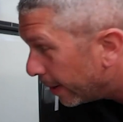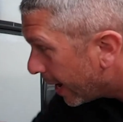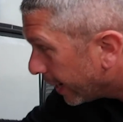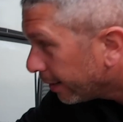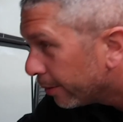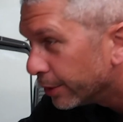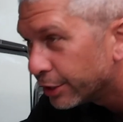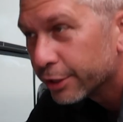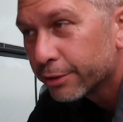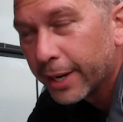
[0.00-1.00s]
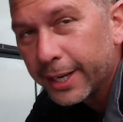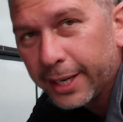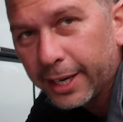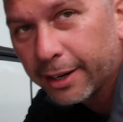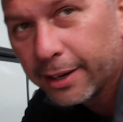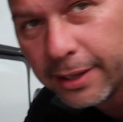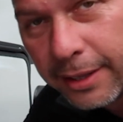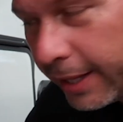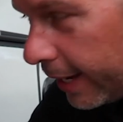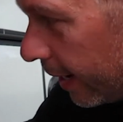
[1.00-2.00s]
bank, which is right here,
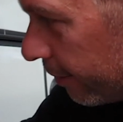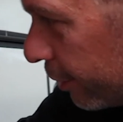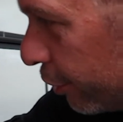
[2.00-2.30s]
they have the